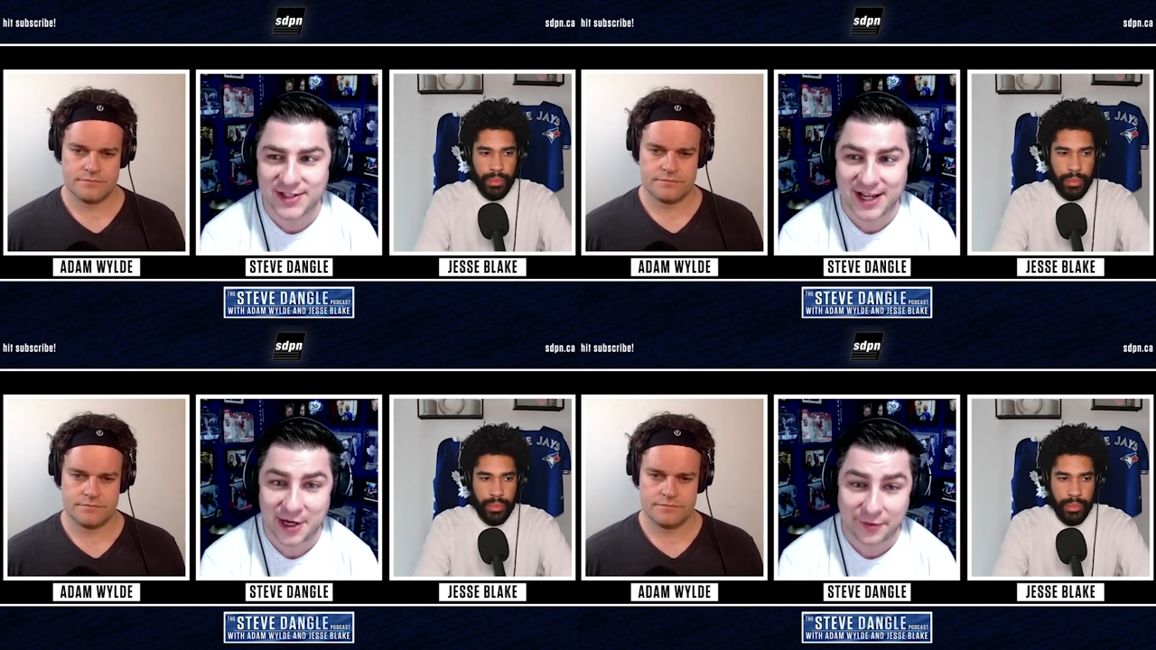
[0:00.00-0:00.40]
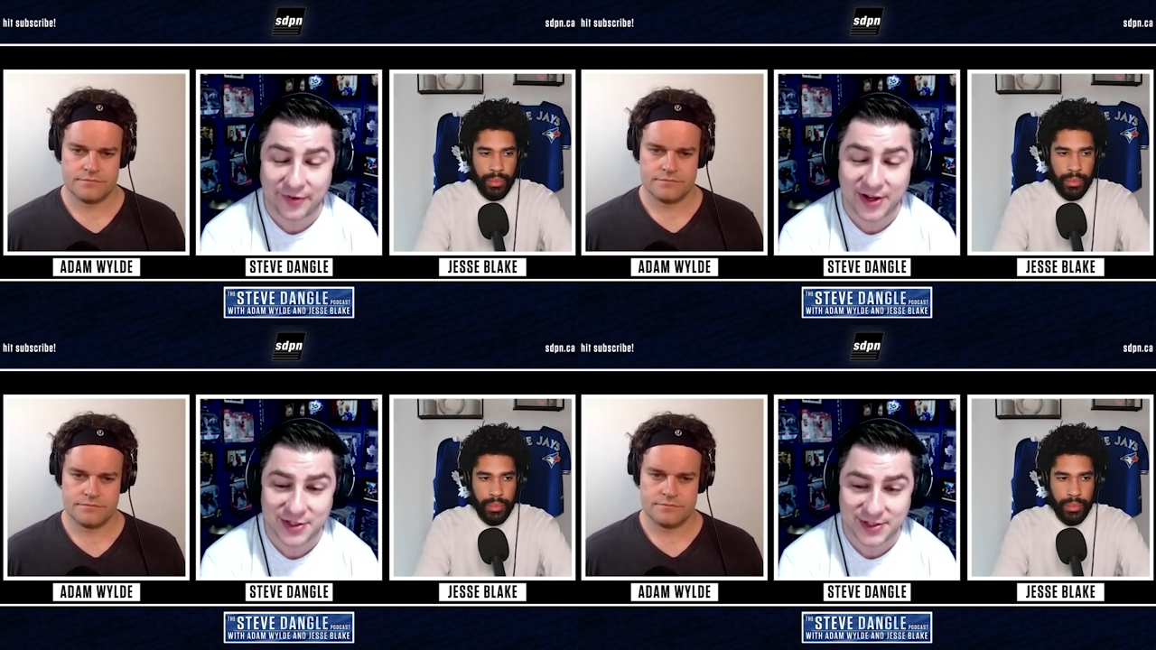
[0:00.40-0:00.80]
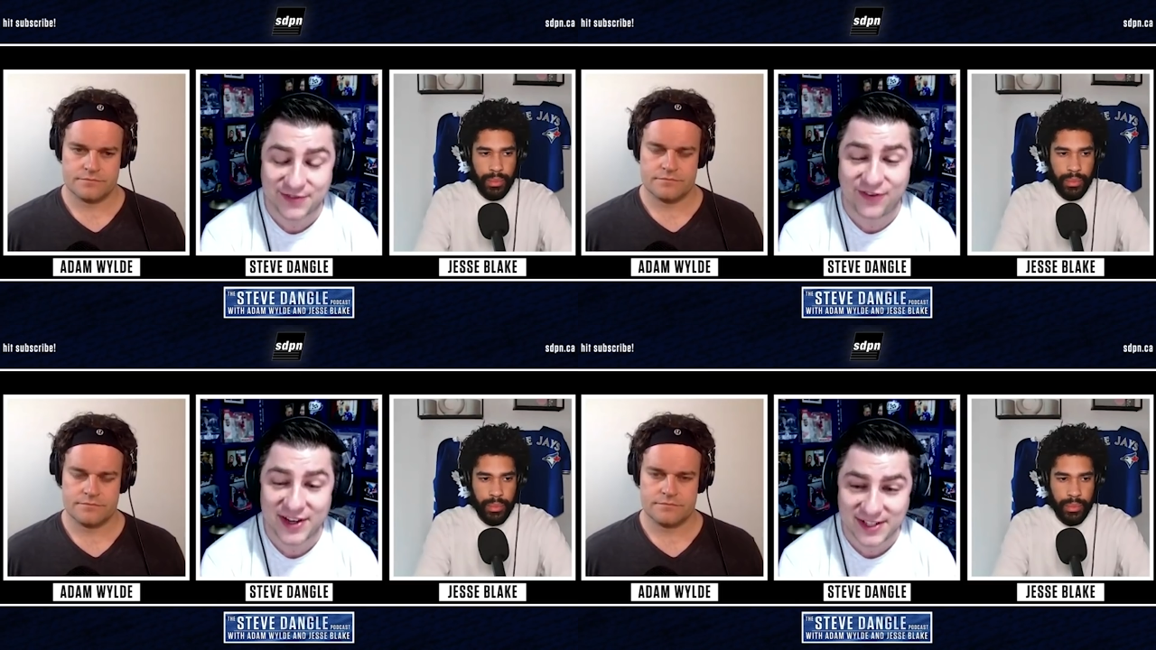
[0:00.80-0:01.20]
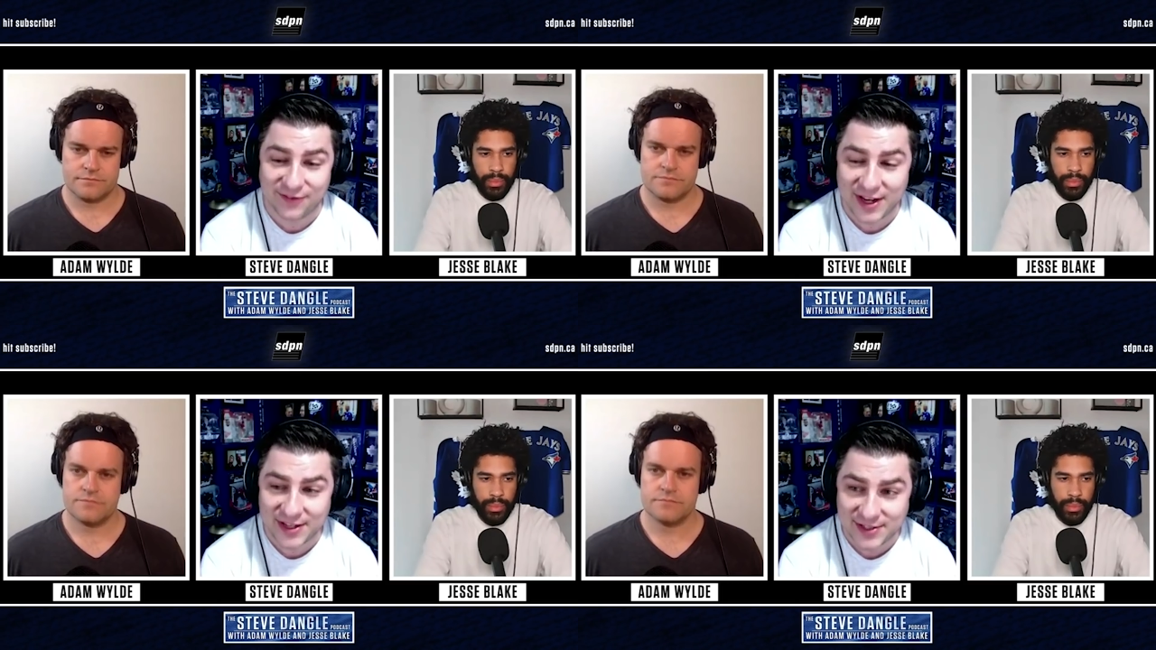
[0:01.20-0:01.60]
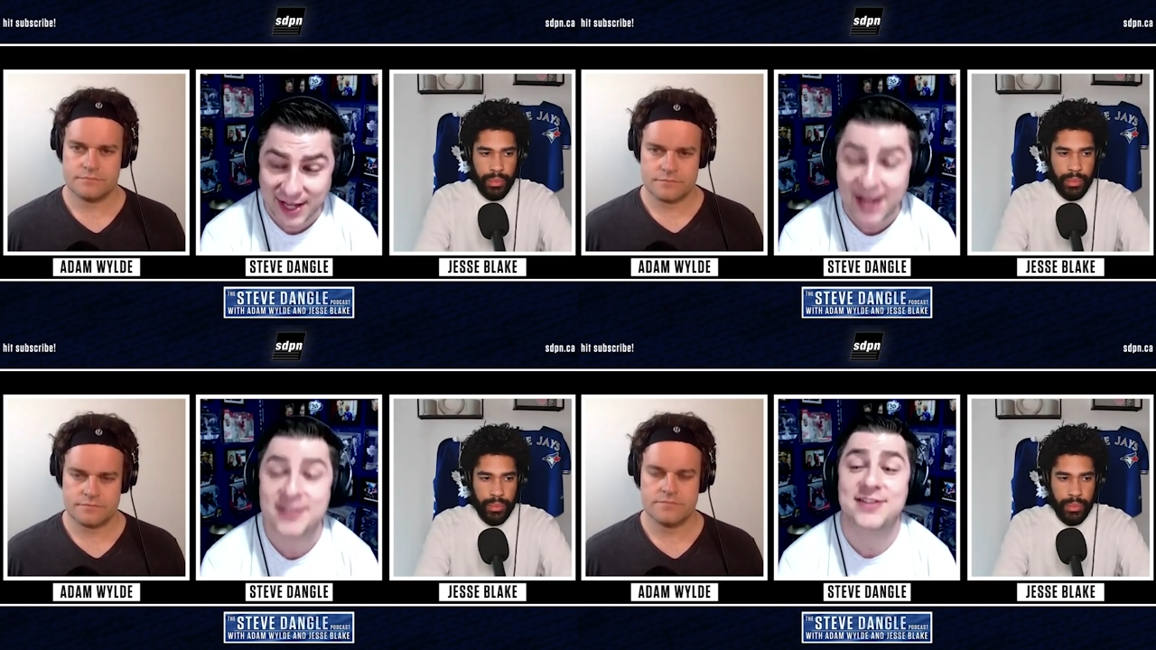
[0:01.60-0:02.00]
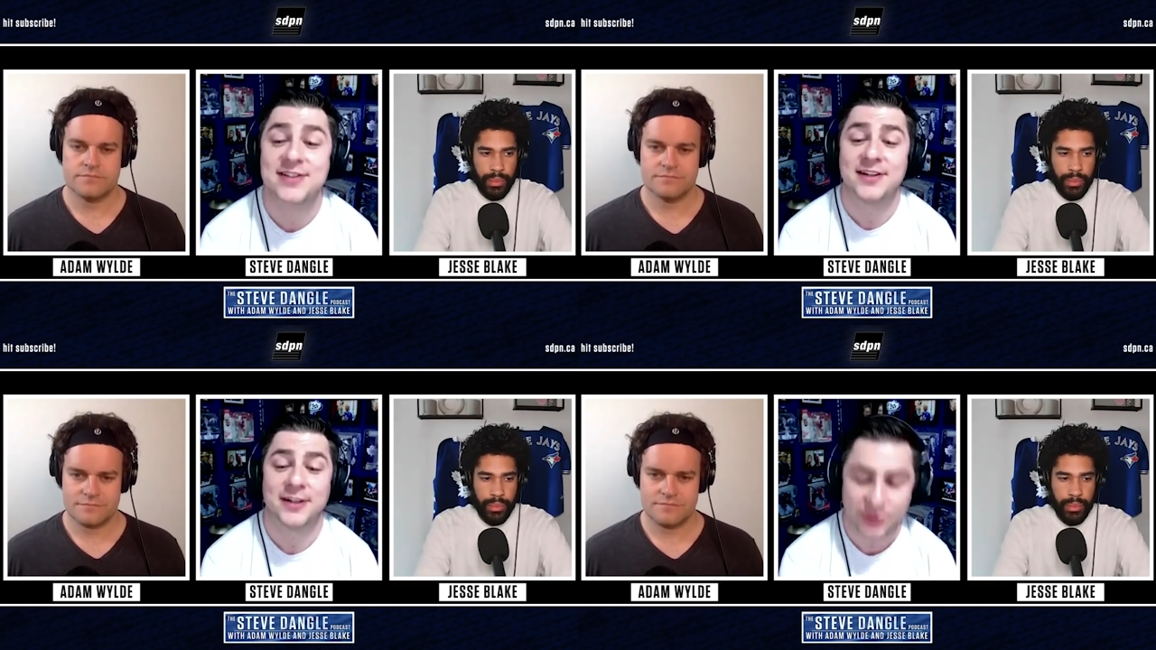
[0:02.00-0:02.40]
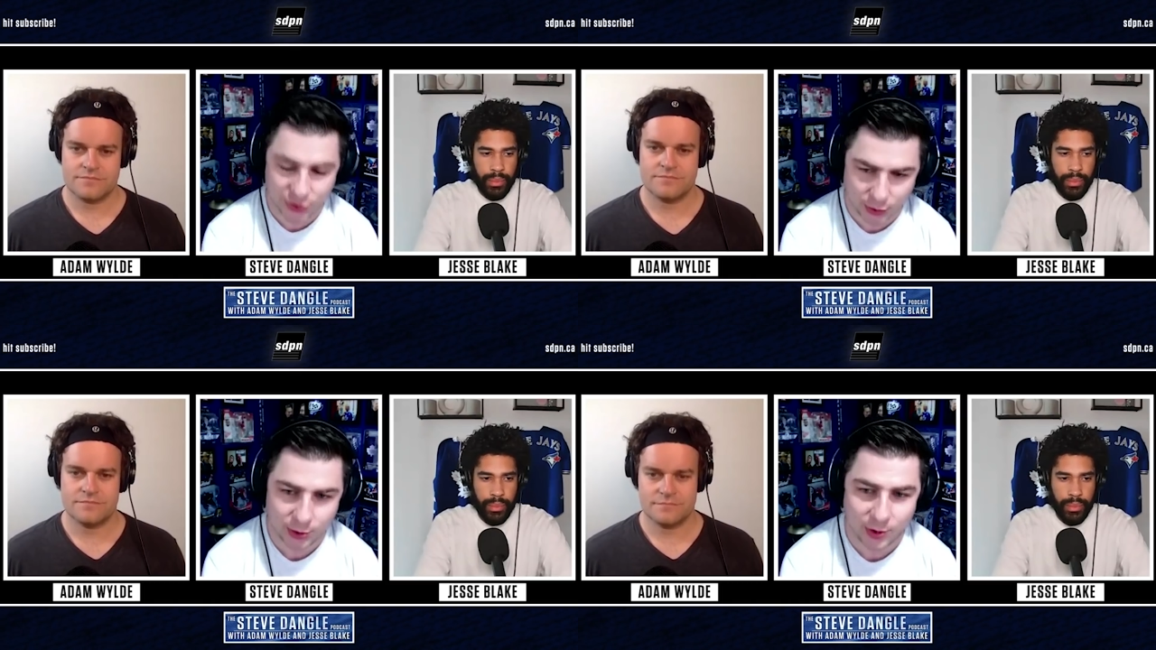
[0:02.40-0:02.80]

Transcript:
Speaker 1: to get your vengeance face to face against Joel